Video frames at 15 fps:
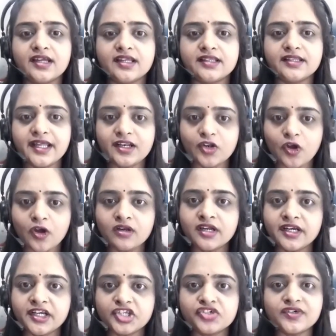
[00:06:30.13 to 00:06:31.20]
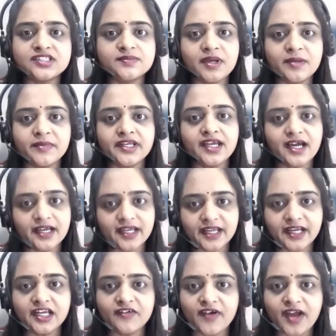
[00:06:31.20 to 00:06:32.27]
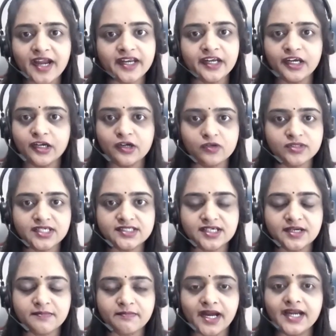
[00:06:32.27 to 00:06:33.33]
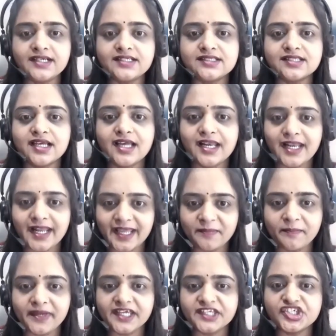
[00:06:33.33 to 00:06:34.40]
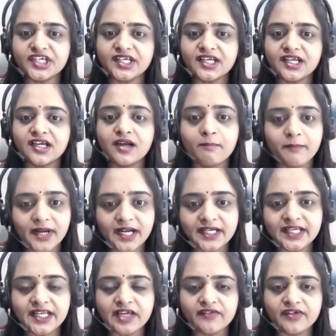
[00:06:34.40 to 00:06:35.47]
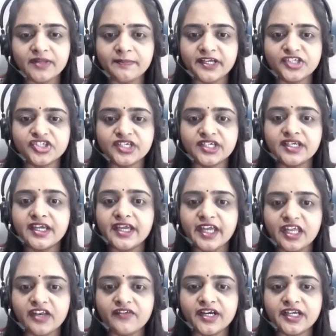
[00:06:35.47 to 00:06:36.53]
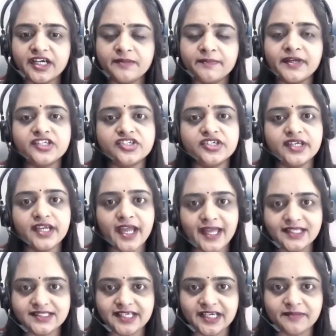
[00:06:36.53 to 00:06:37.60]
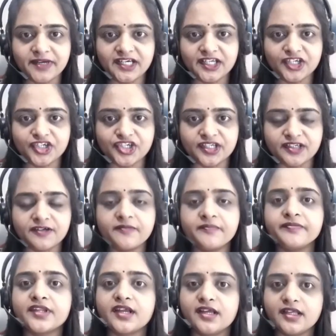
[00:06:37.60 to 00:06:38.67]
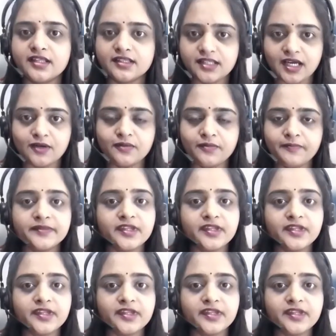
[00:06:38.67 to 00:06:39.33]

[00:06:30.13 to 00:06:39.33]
Then non-contiguous memory again divided into the some parts like paging, multi-level paging, inverted paging and segmentation. Now,